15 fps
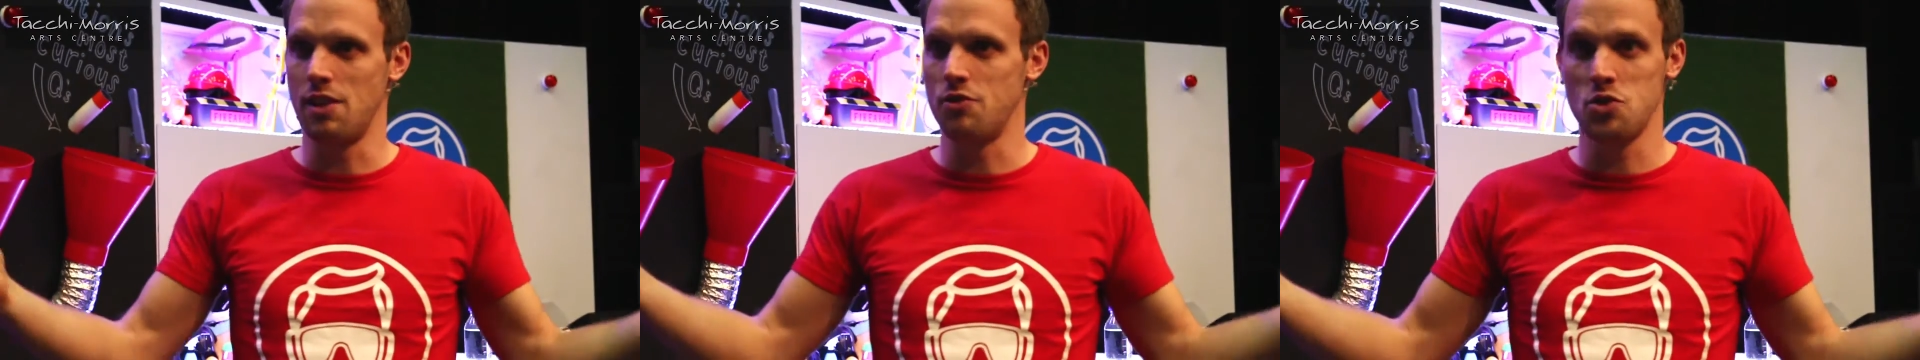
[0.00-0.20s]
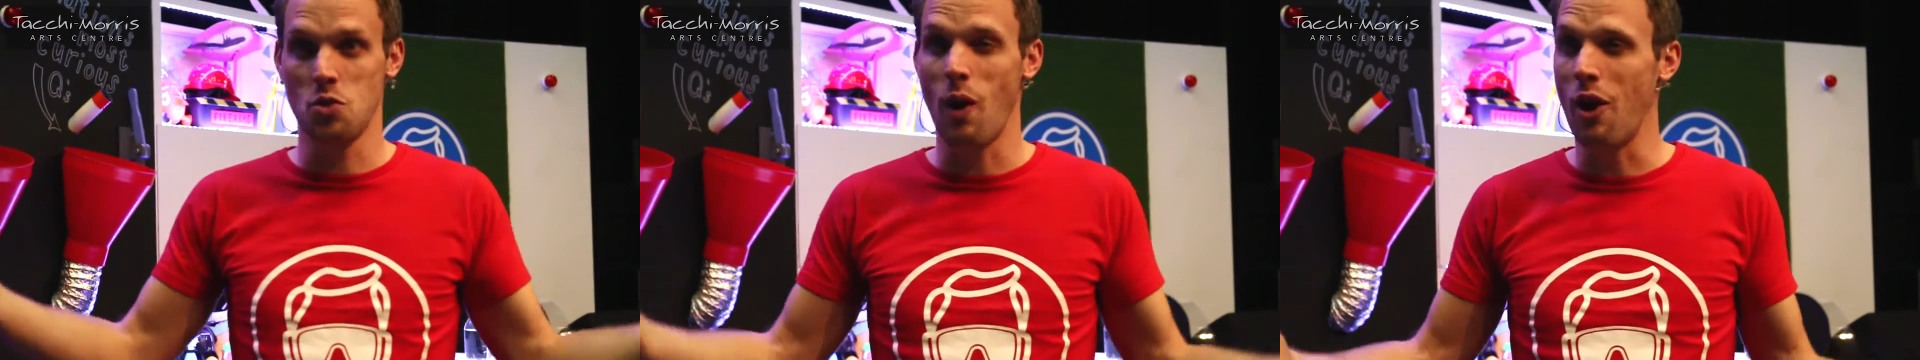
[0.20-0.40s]

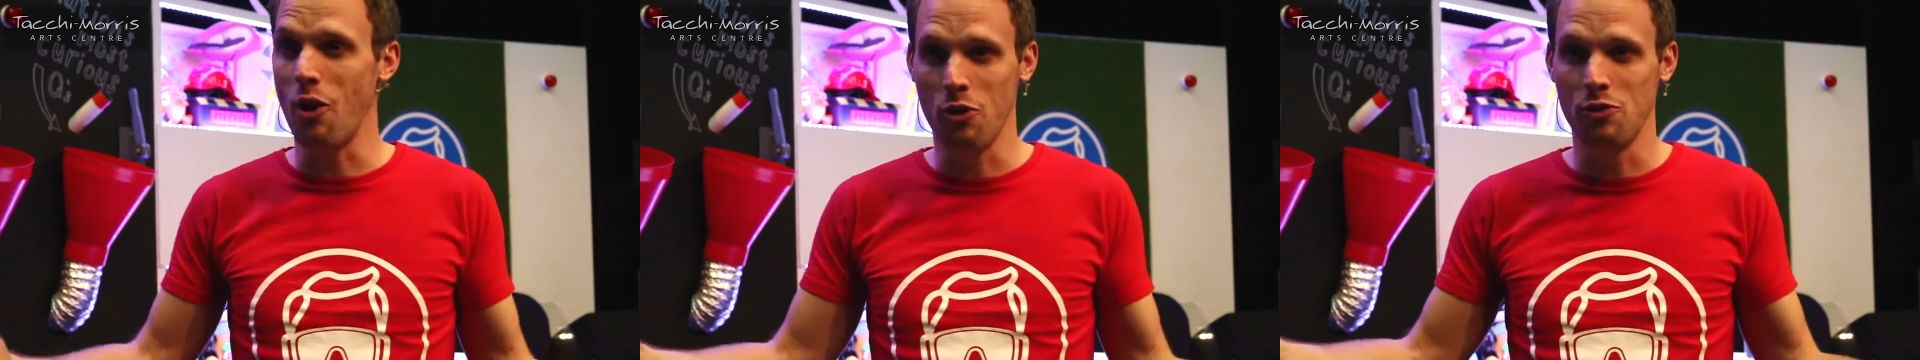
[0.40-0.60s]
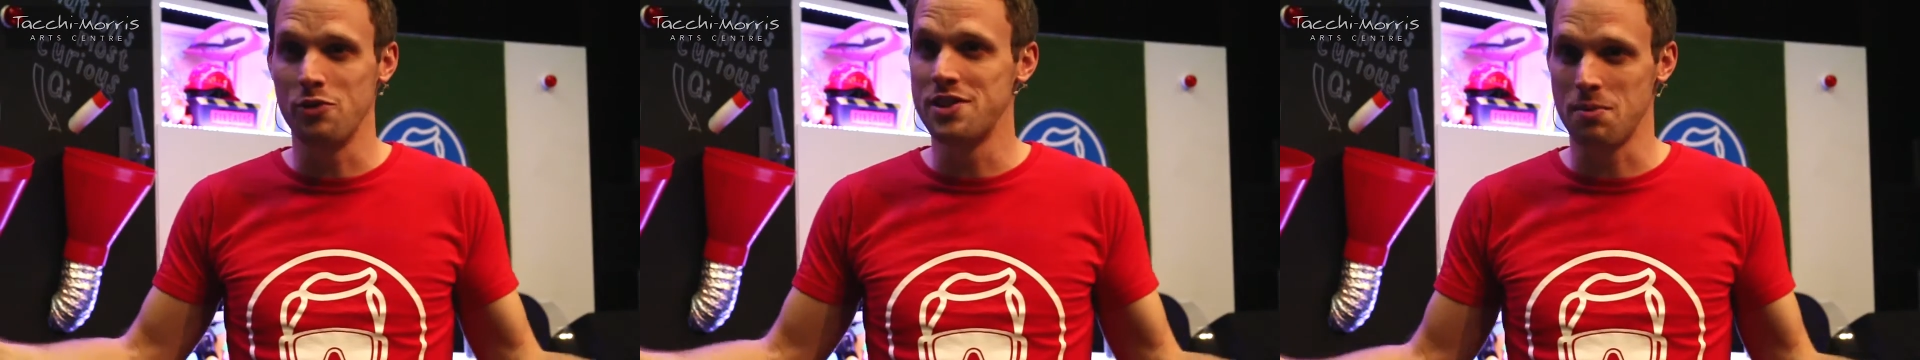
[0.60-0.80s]
12
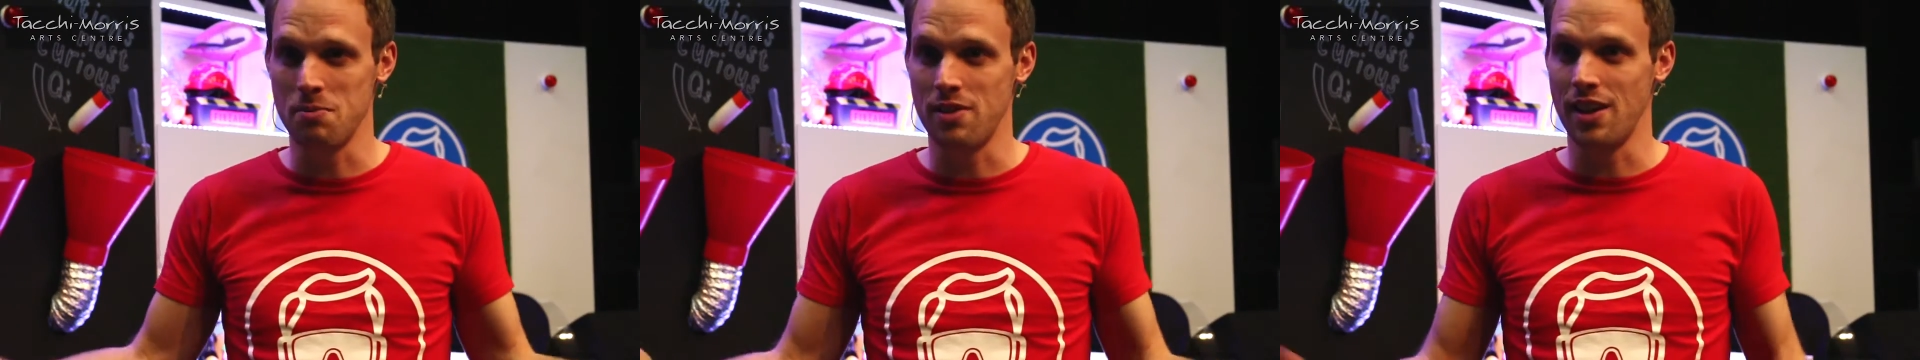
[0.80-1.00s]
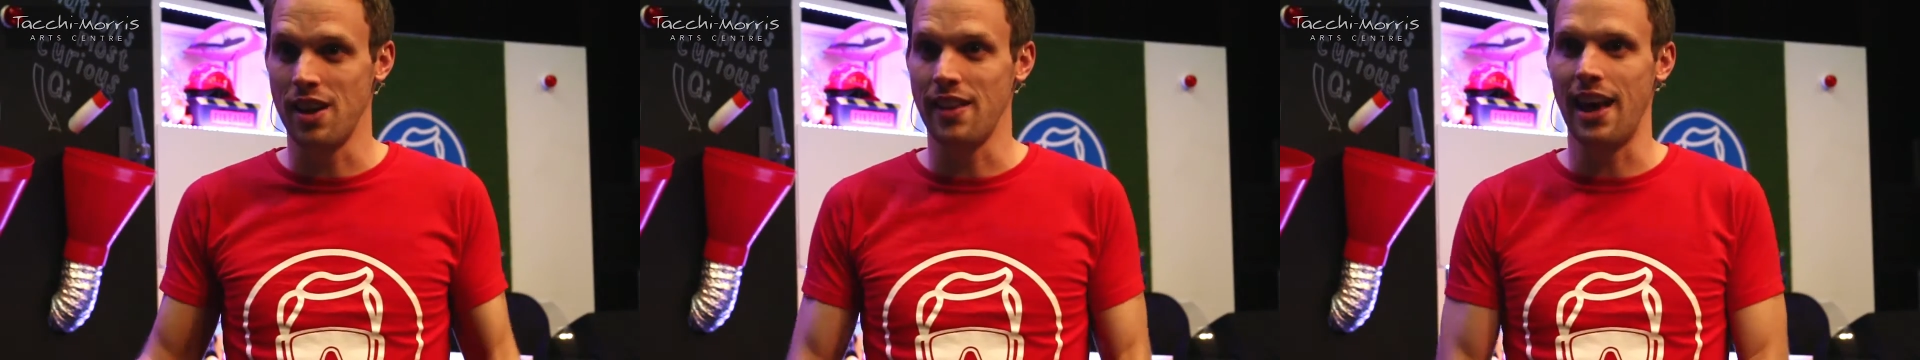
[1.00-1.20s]
or
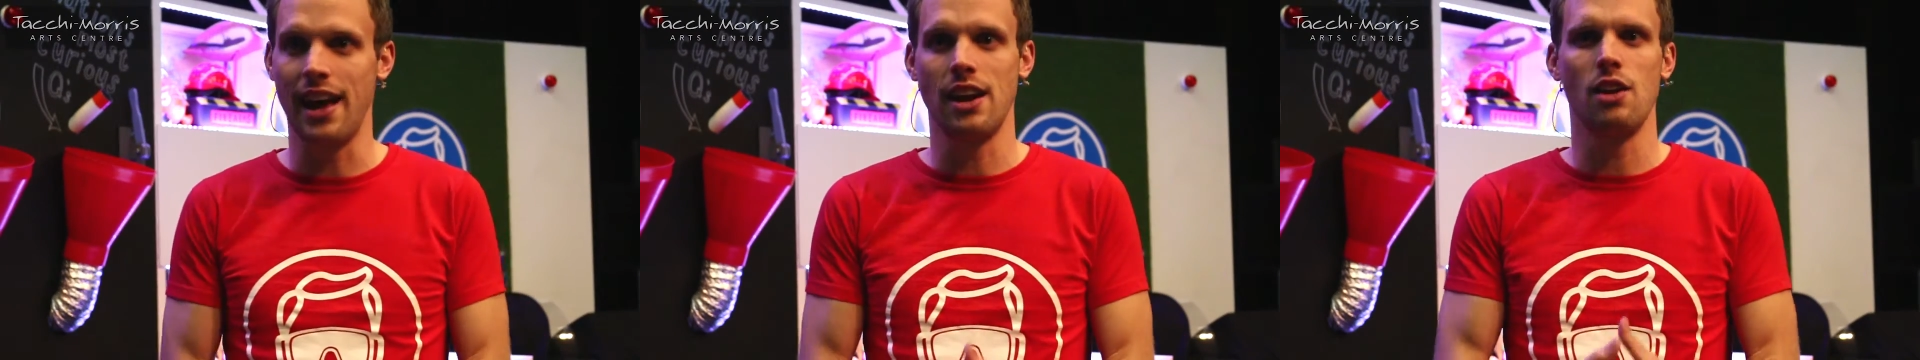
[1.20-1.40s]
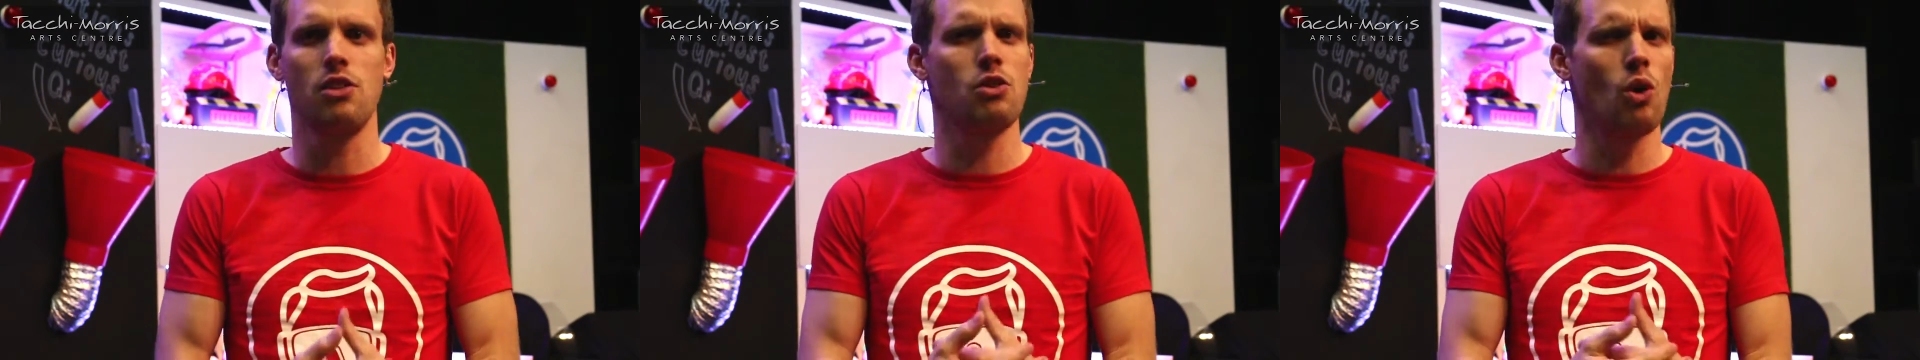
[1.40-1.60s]
something like that,
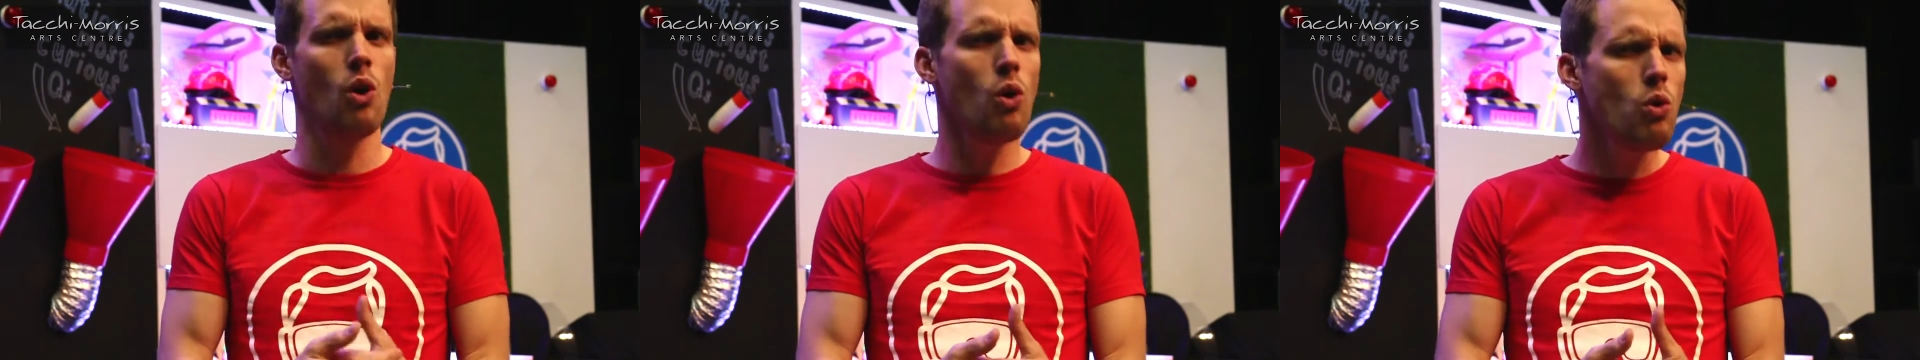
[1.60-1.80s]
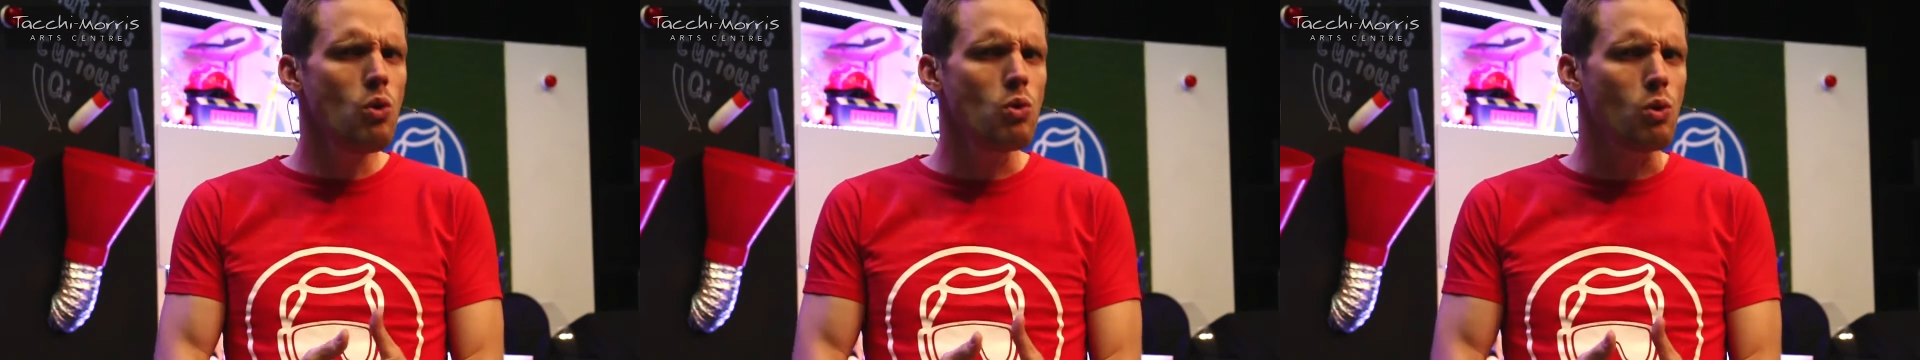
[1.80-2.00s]
and I thought,
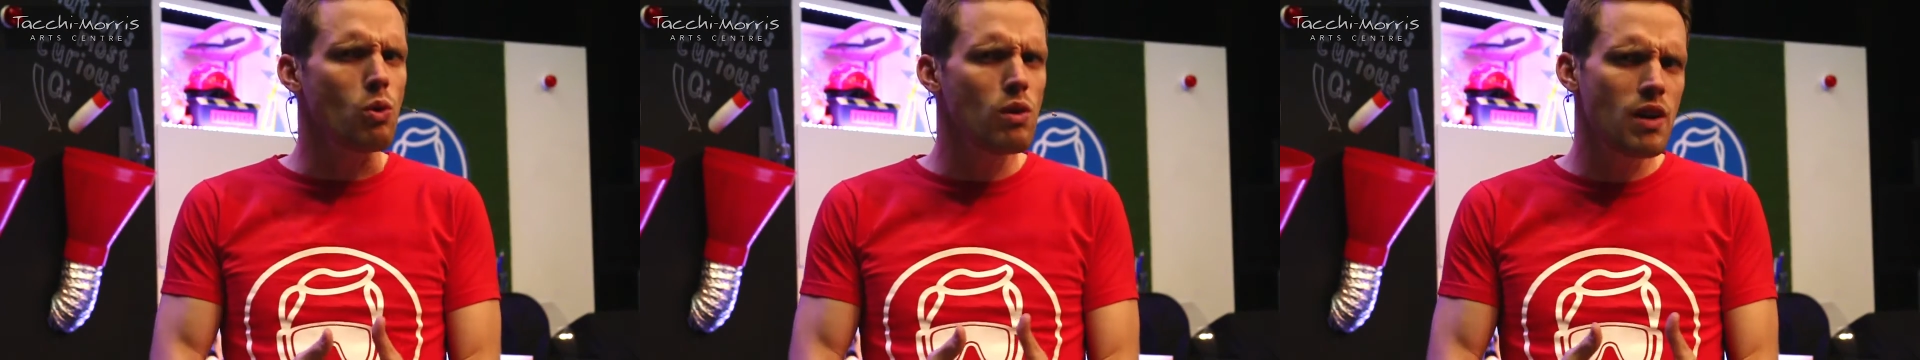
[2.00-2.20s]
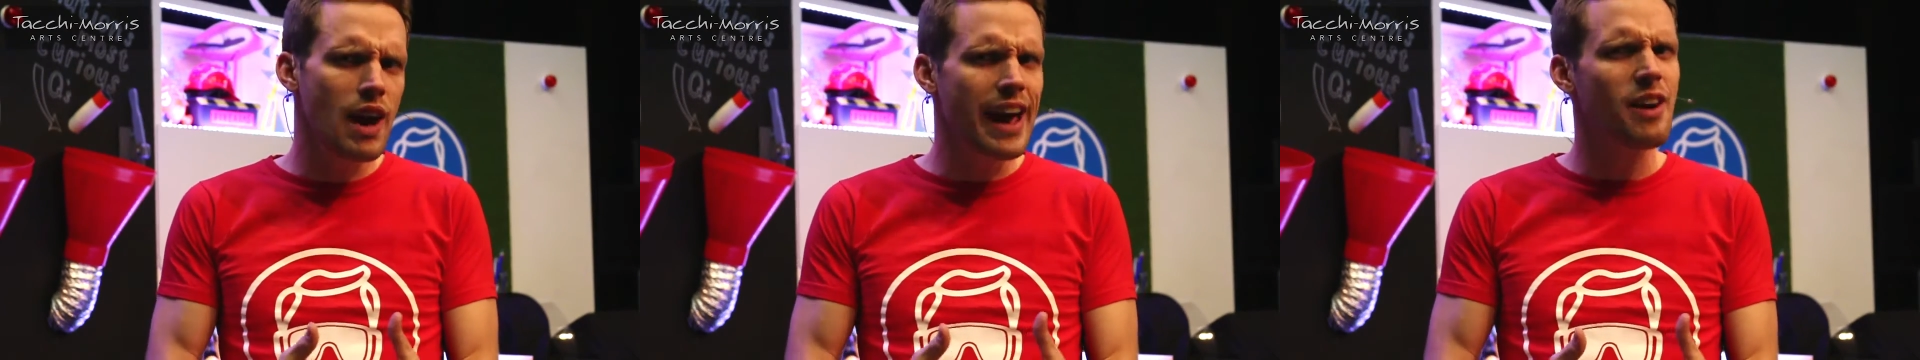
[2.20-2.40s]
oh,
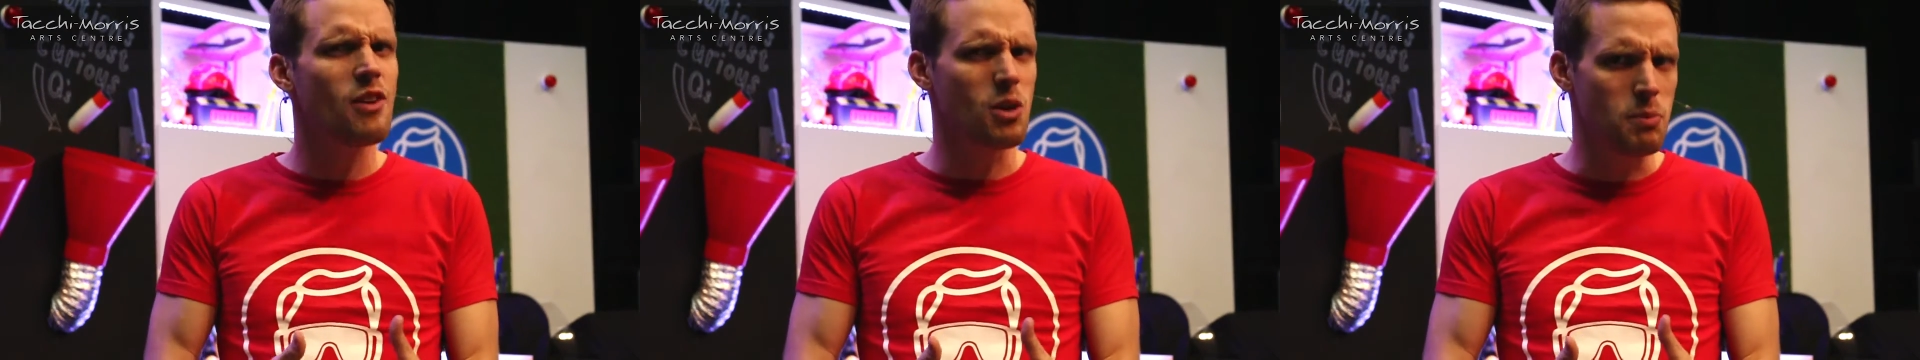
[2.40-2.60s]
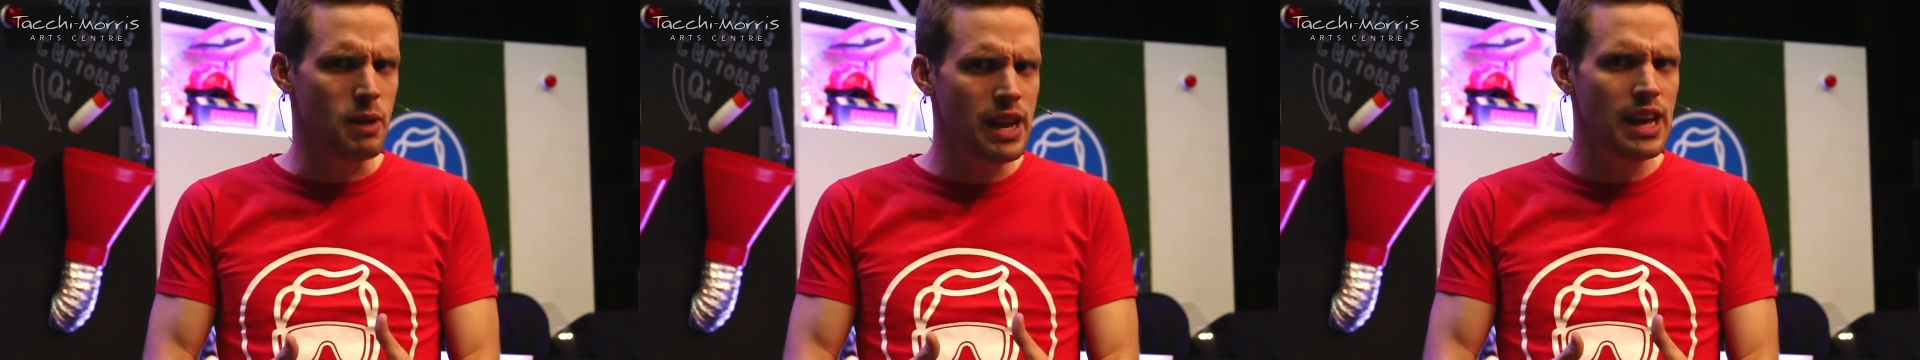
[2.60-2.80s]
hang on
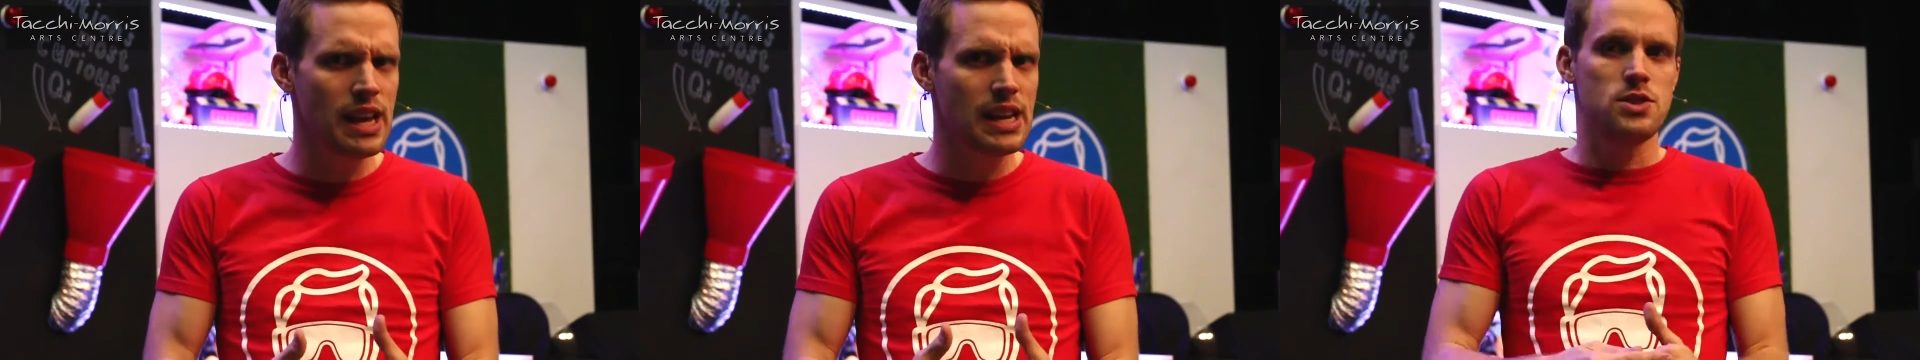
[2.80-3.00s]
a minute.